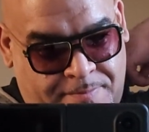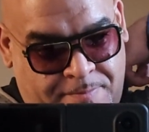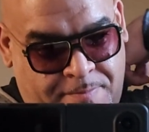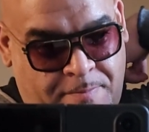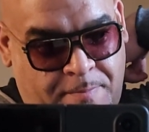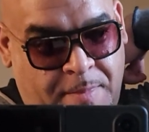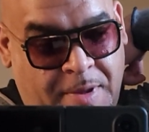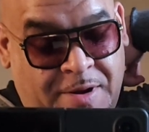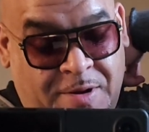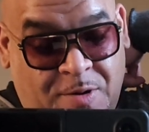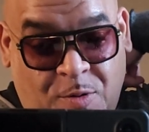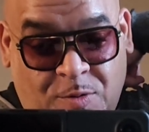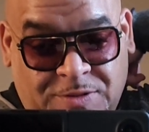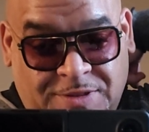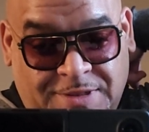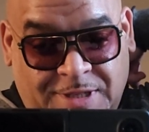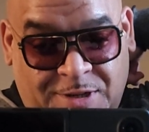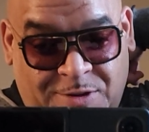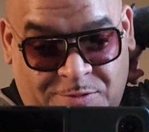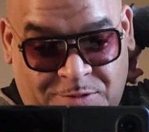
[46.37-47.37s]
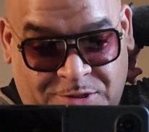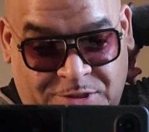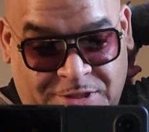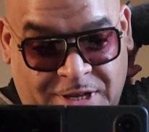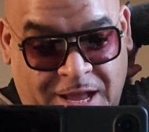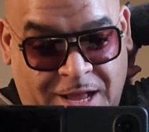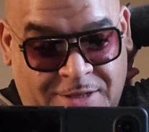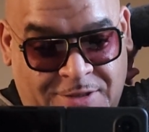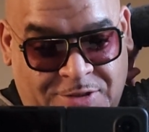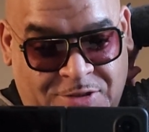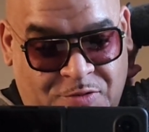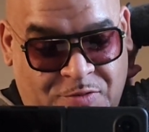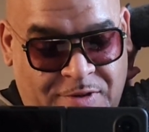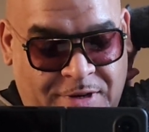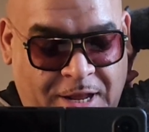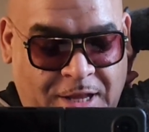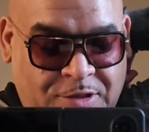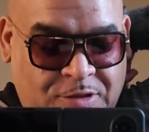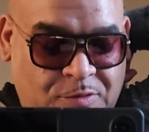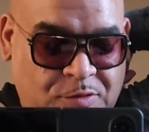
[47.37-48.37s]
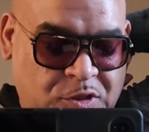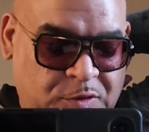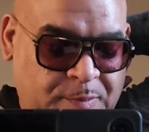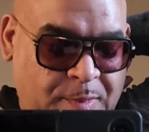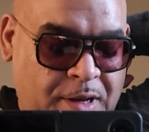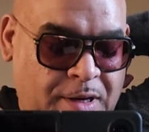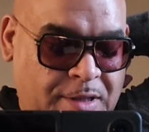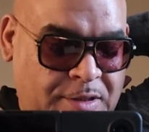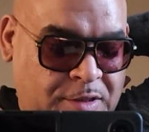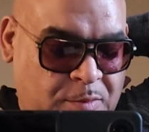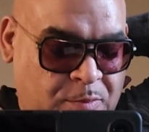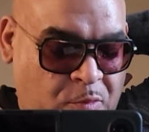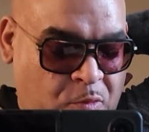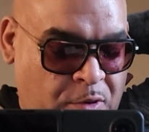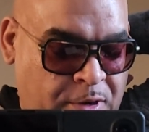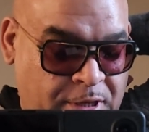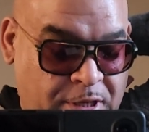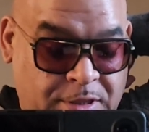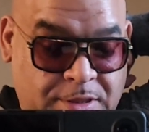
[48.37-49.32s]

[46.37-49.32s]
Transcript: My nose is a little shot, so when I do smell it in the morning,